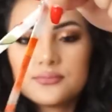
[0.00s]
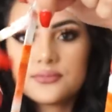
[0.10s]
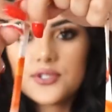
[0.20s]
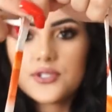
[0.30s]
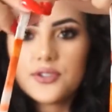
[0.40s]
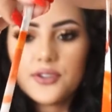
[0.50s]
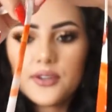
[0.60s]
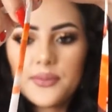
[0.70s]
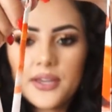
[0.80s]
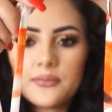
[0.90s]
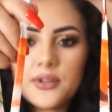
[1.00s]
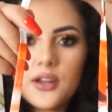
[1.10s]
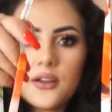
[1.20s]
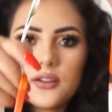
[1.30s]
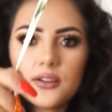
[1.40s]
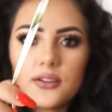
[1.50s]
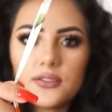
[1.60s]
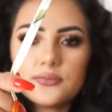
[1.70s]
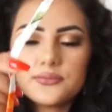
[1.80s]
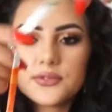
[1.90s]
So you can make them
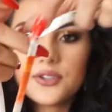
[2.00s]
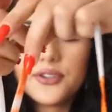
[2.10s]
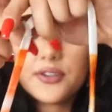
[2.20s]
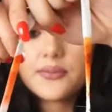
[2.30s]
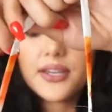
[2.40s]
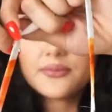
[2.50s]
longer or you can make